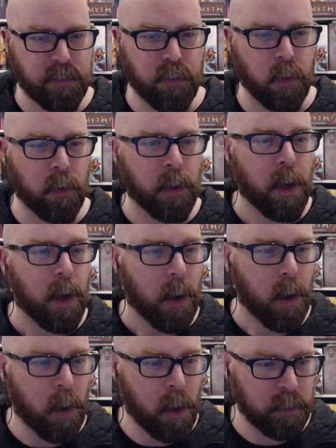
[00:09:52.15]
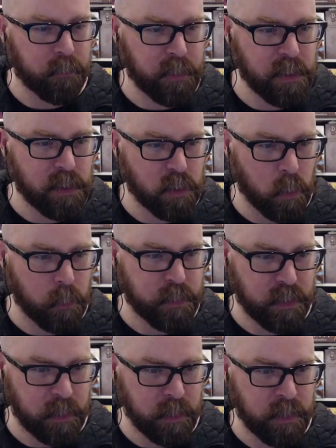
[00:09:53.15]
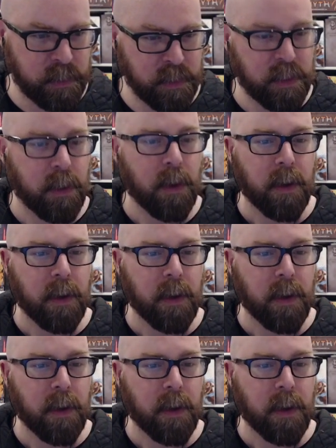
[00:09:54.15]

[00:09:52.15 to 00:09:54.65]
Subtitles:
for all of these sources